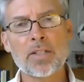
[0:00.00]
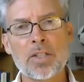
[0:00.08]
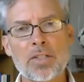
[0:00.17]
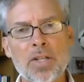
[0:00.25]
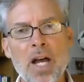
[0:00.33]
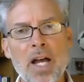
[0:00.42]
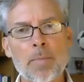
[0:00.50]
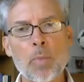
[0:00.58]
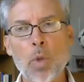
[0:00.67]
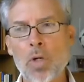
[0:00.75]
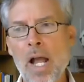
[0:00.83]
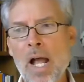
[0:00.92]
to tie
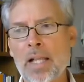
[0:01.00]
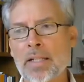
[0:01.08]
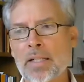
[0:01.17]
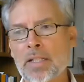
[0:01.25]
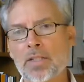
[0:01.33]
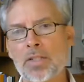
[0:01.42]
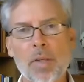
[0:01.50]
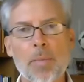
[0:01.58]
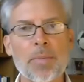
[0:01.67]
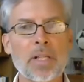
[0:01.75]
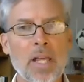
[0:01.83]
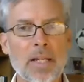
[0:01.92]
morality to
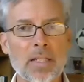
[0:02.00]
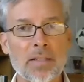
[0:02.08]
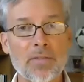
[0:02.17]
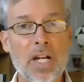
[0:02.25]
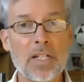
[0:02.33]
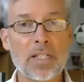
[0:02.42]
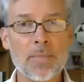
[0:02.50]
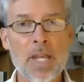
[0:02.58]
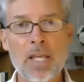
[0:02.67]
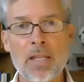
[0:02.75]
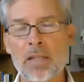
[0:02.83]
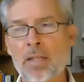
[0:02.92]
something like a divine
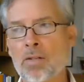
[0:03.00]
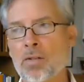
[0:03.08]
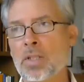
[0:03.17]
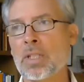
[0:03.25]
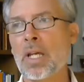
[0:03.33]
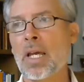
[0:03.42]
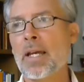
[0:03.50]
command theory